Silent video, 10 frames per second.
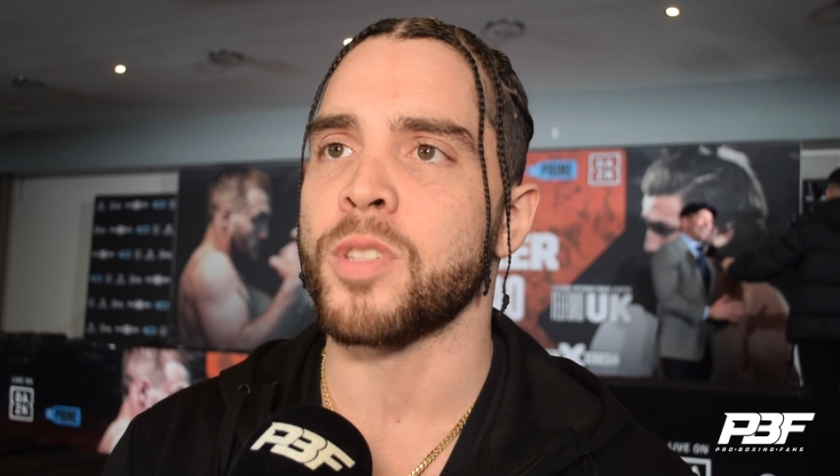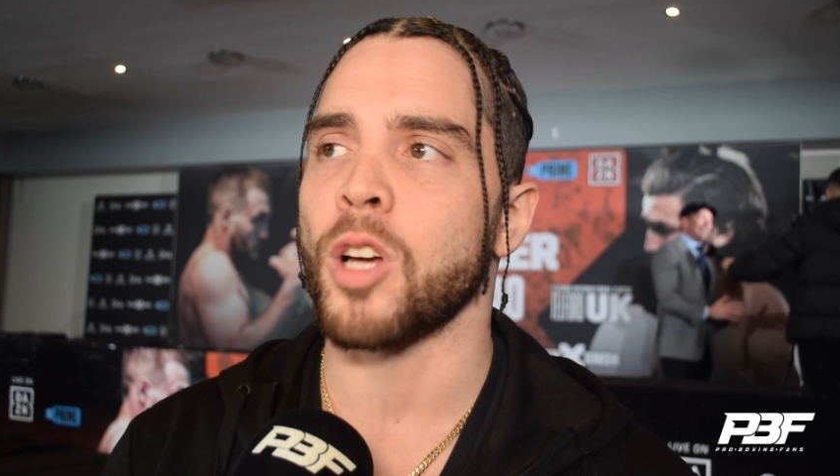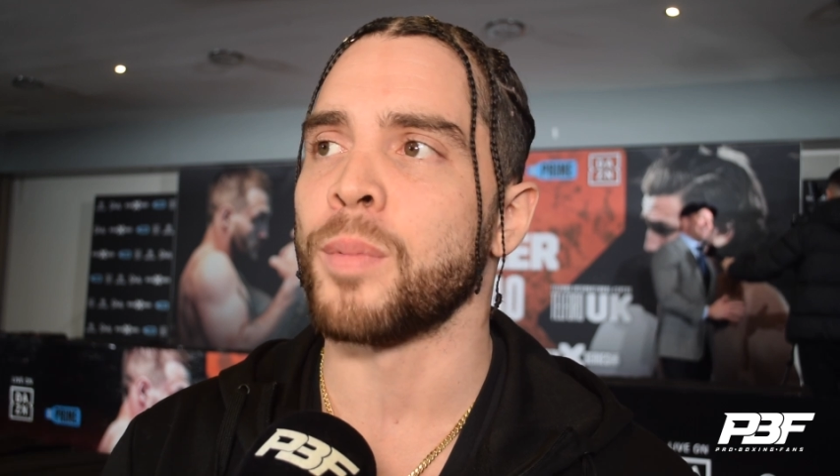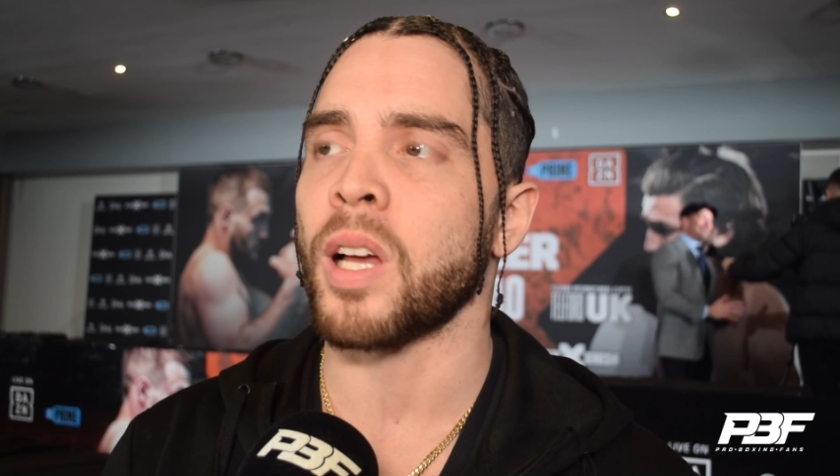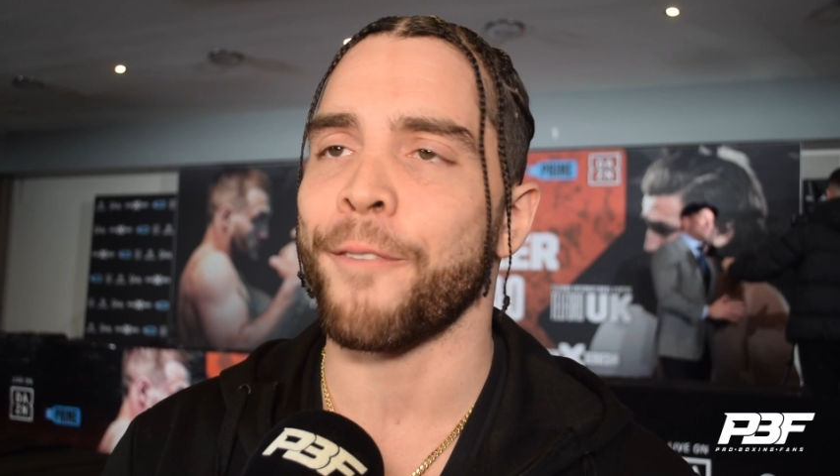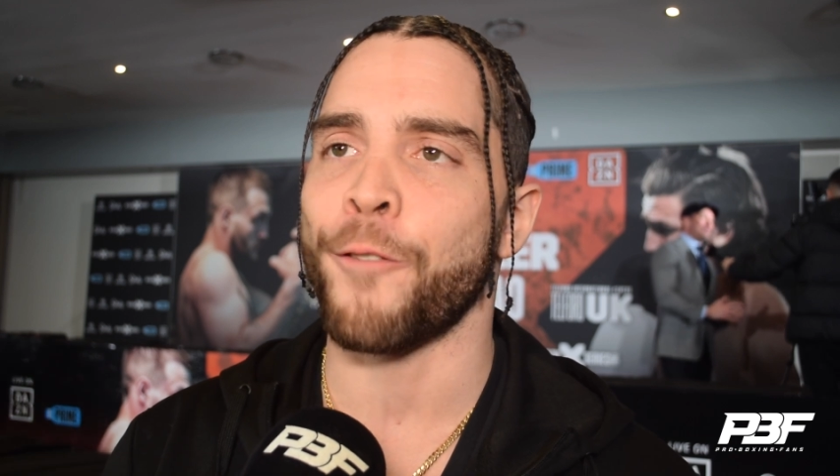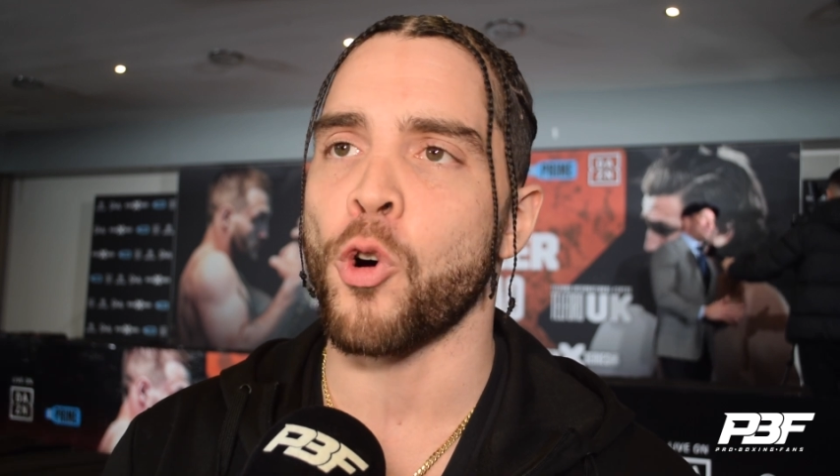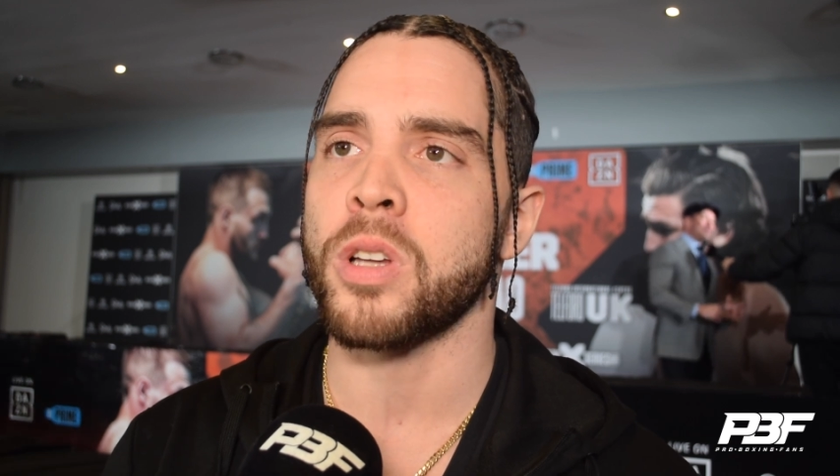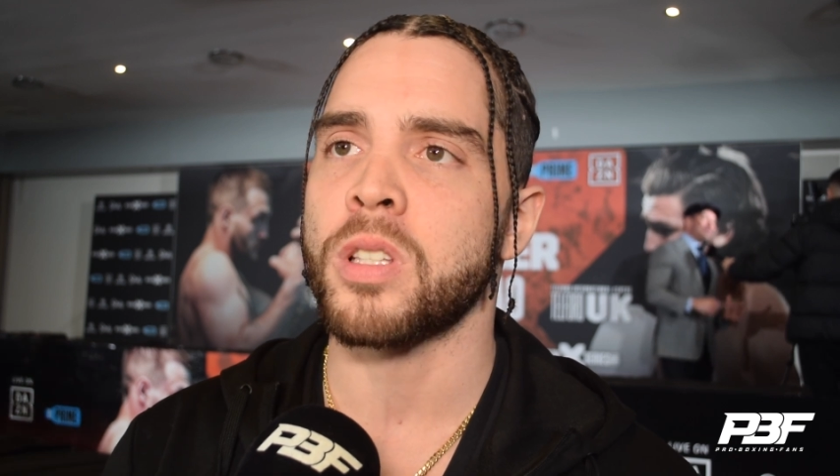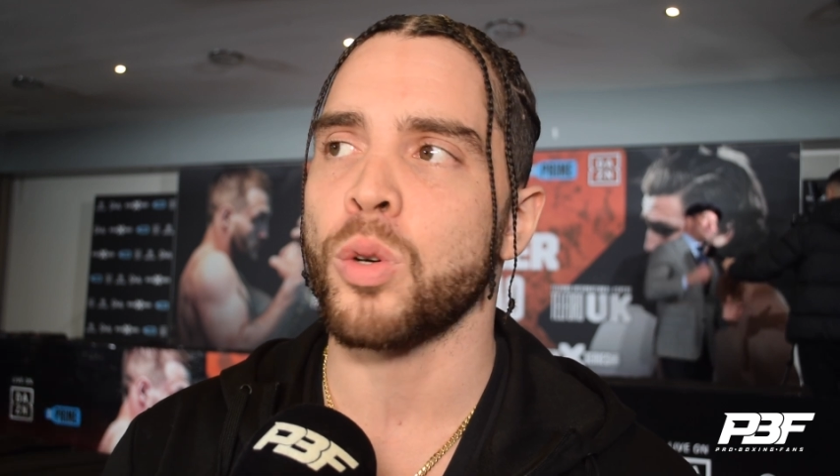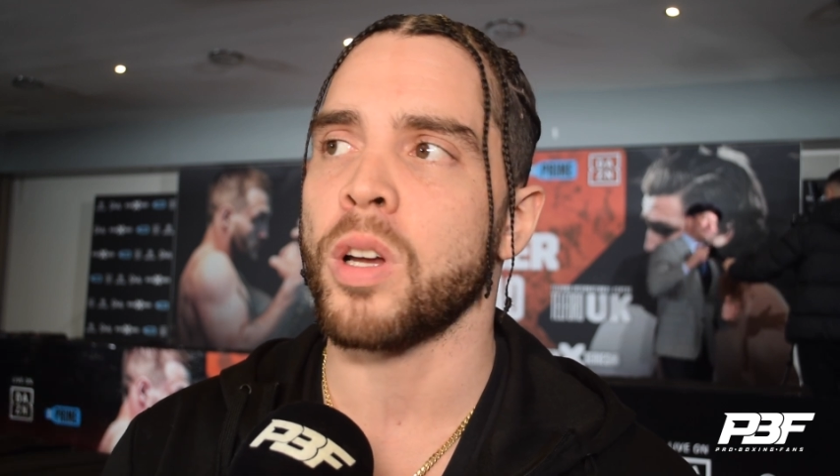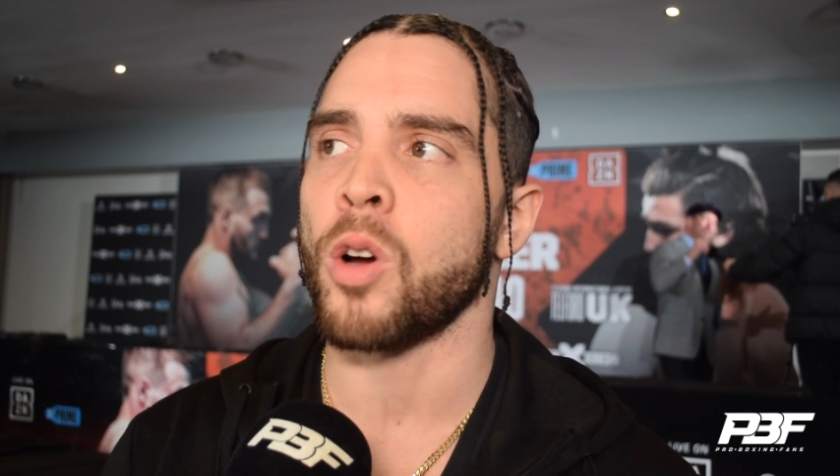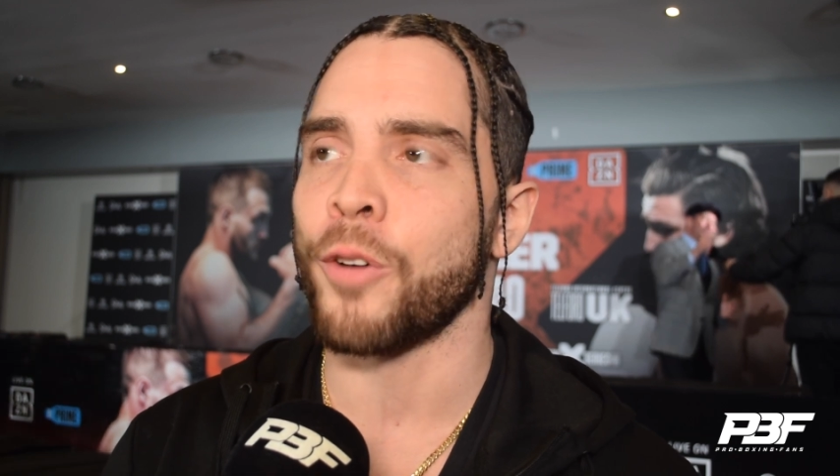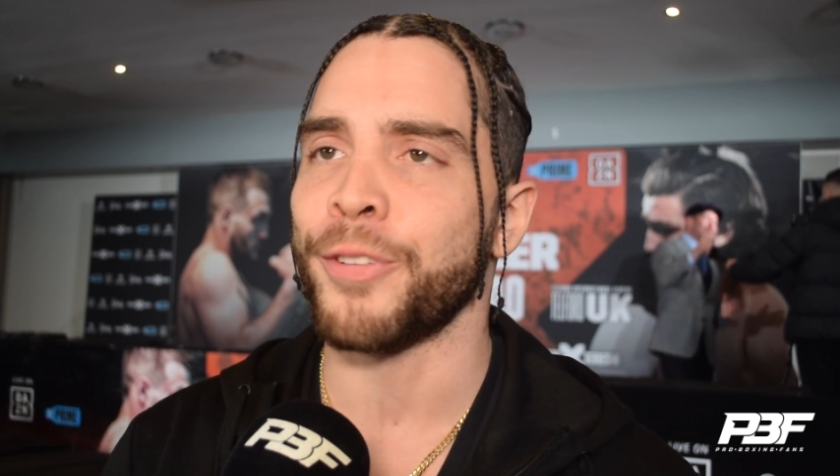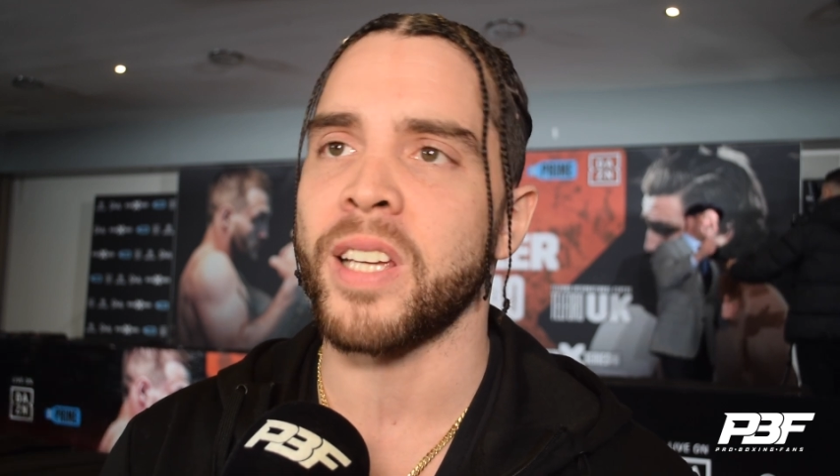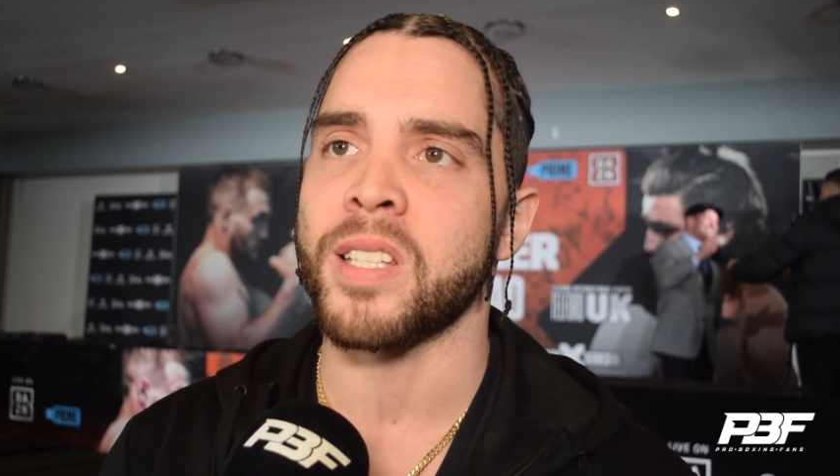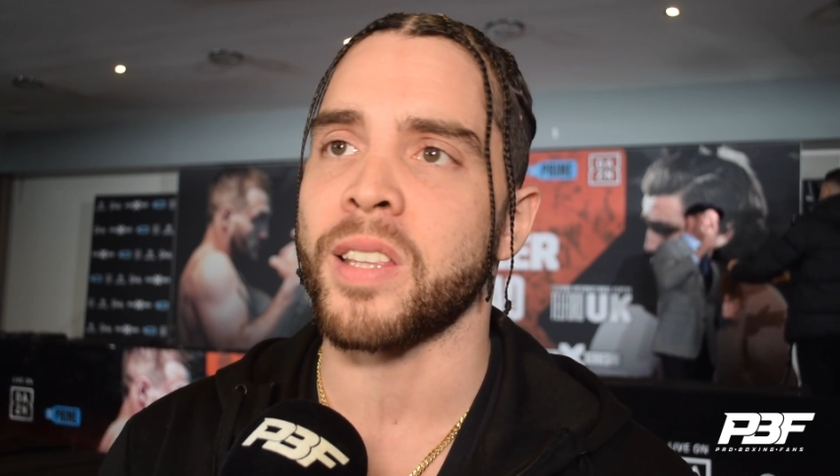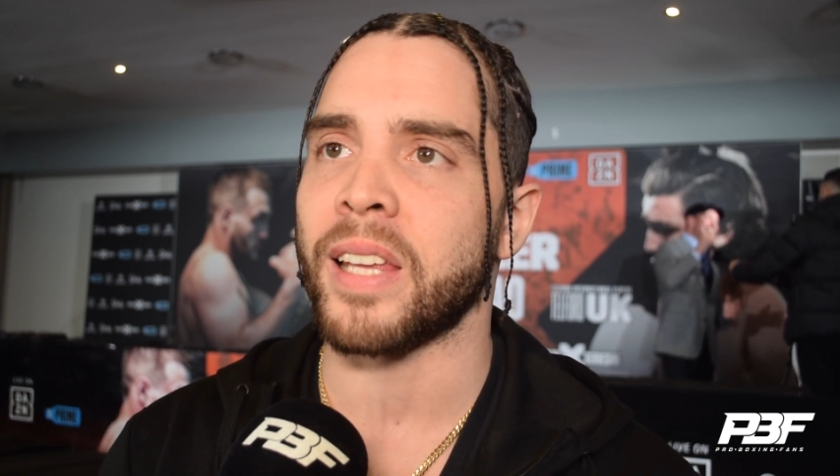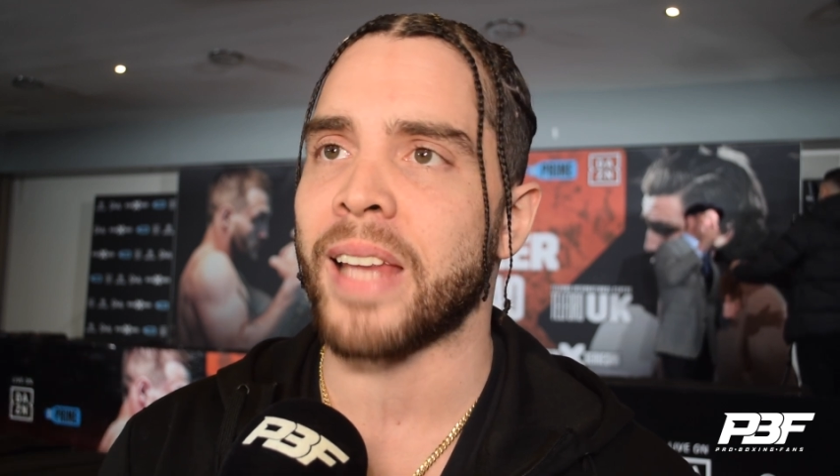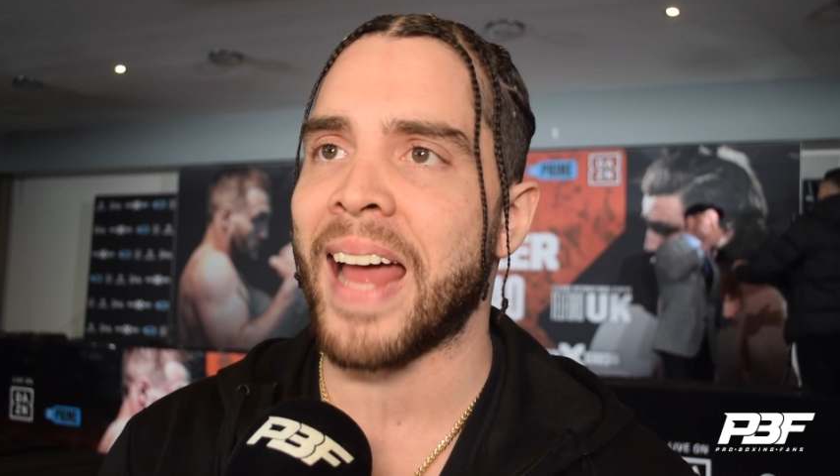So I'm looking forward to it. Hopefully it's a
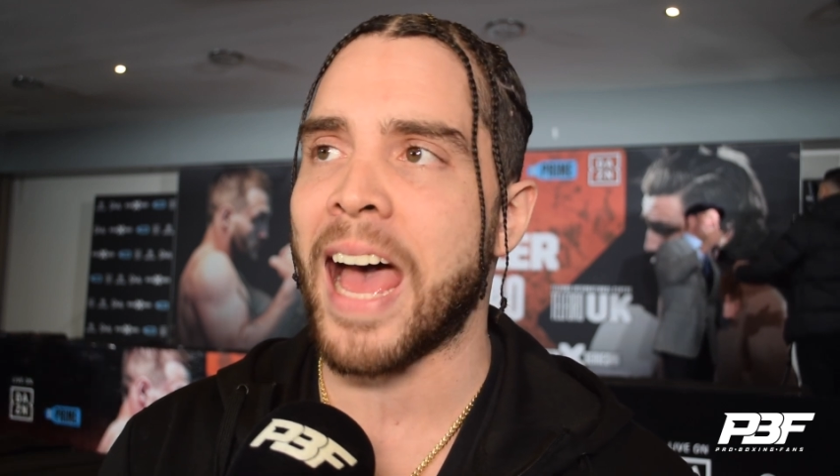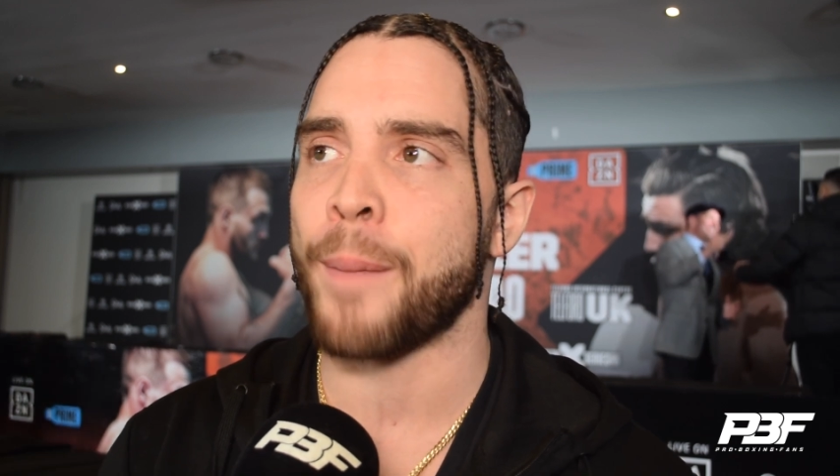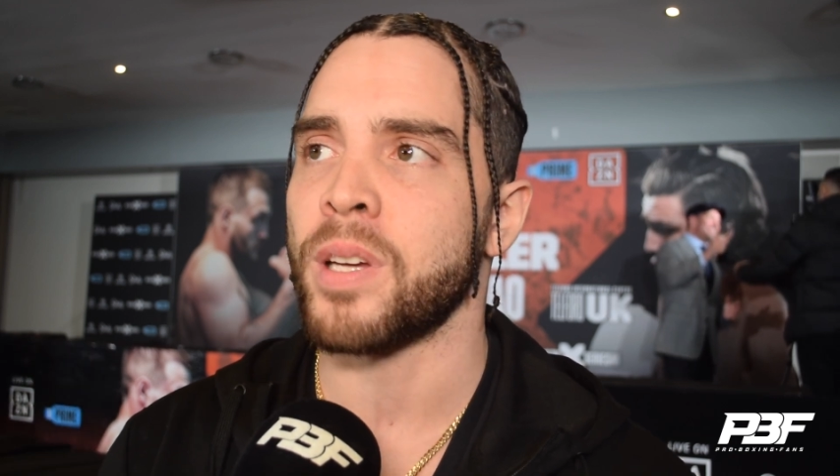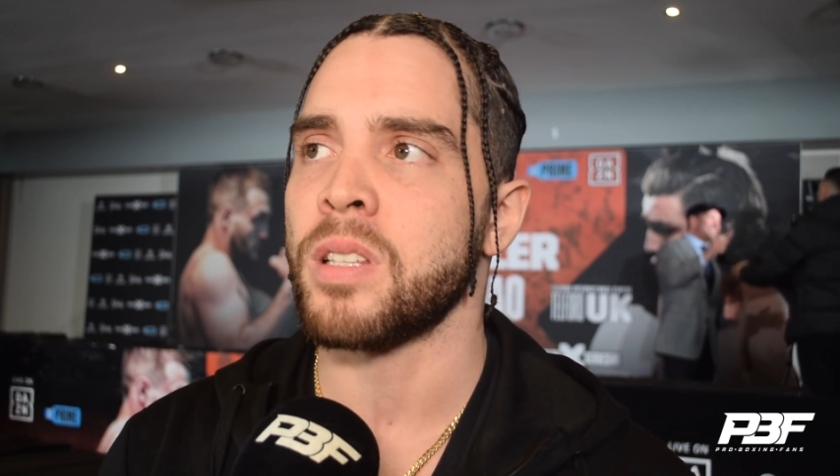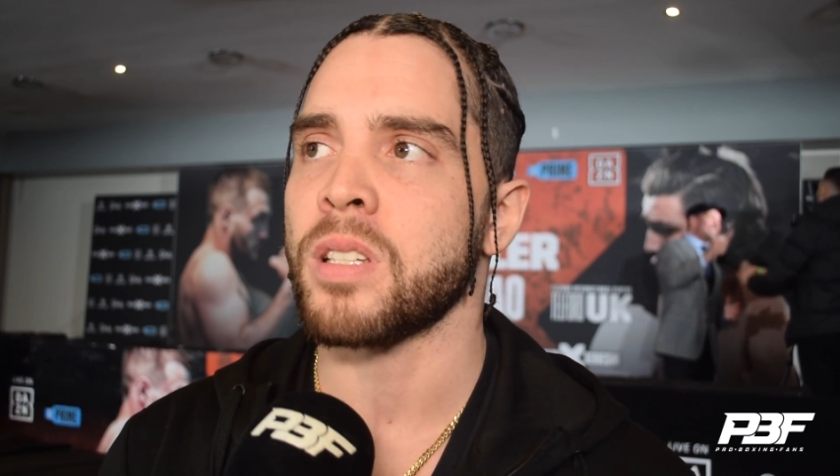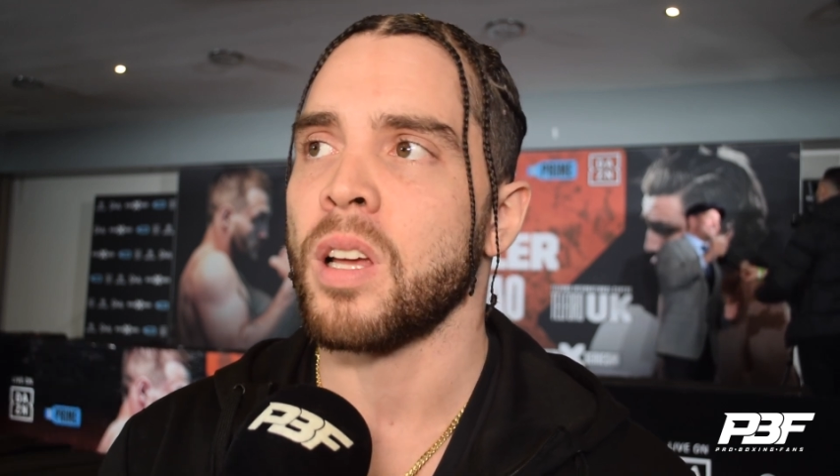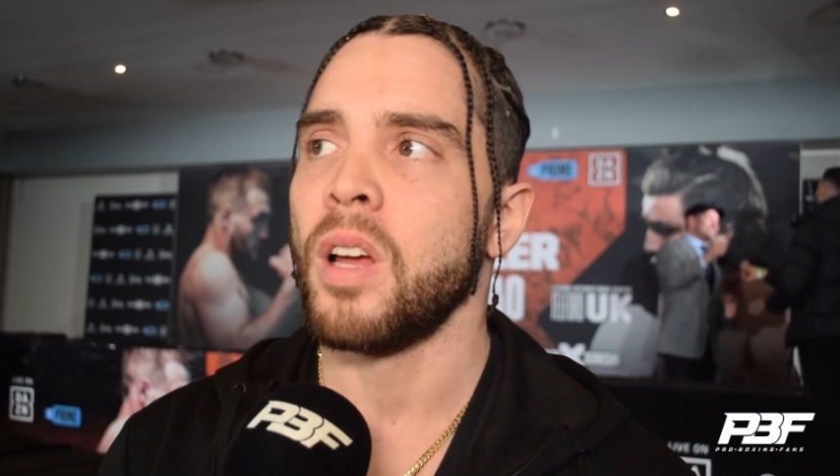thing that happens.